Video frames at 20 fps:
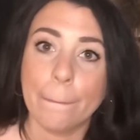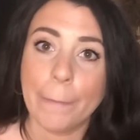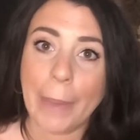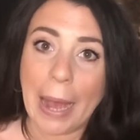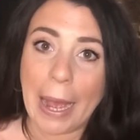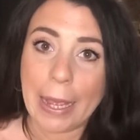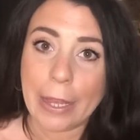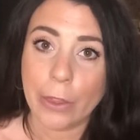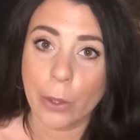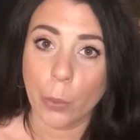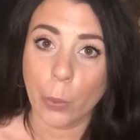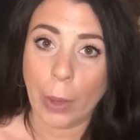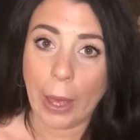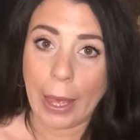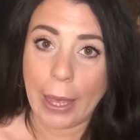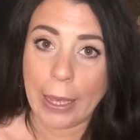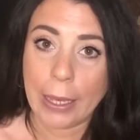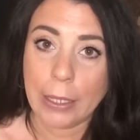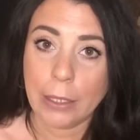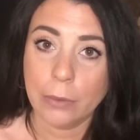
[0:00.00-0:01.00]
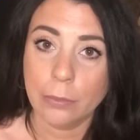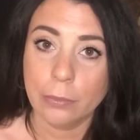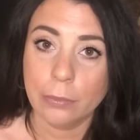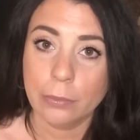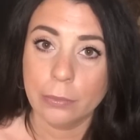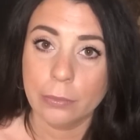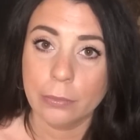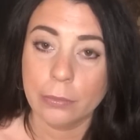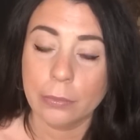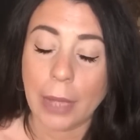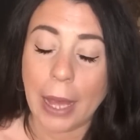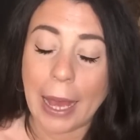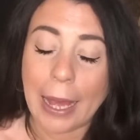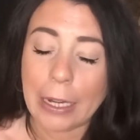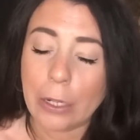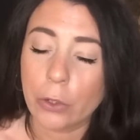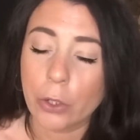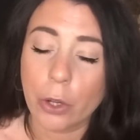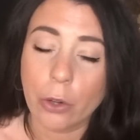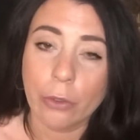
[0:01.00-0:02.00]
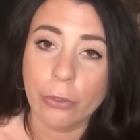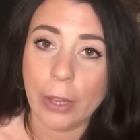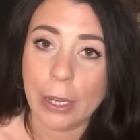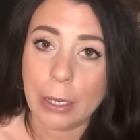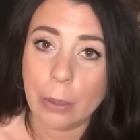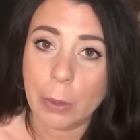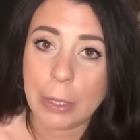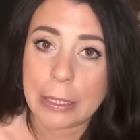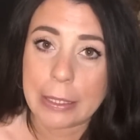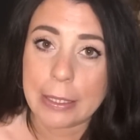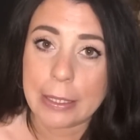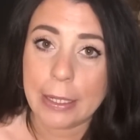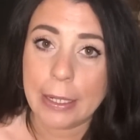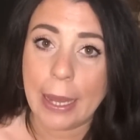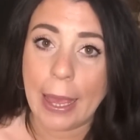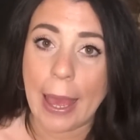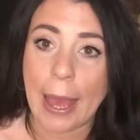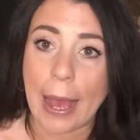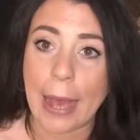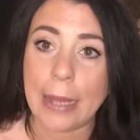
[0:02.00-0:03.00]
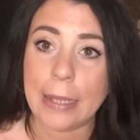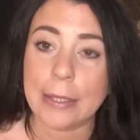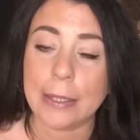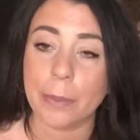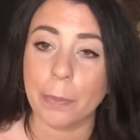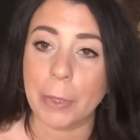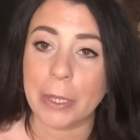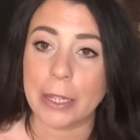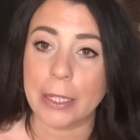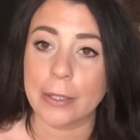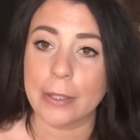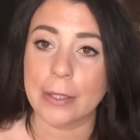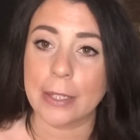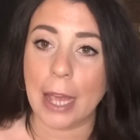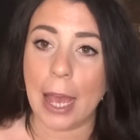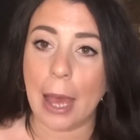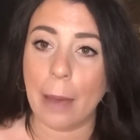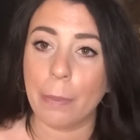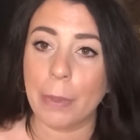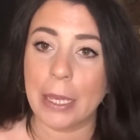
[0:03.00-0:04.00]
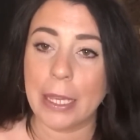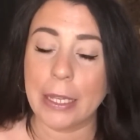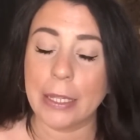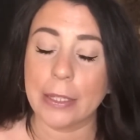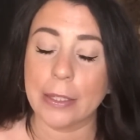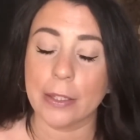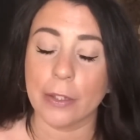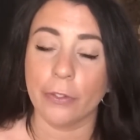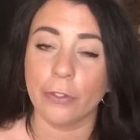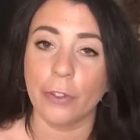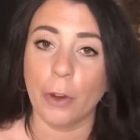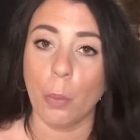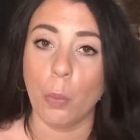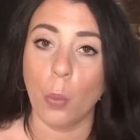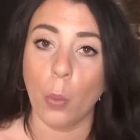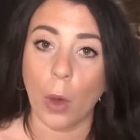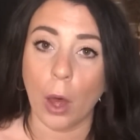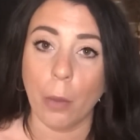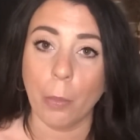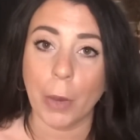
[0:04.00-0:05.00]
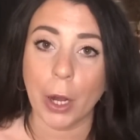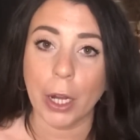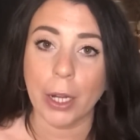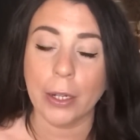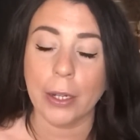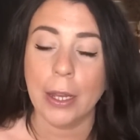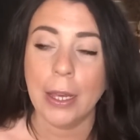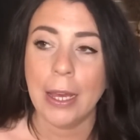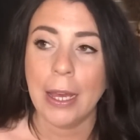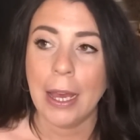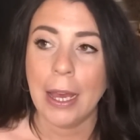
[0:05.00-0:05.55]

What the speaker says: By the way, I don't know if anyone's gonna ask, but this top is from Walmart.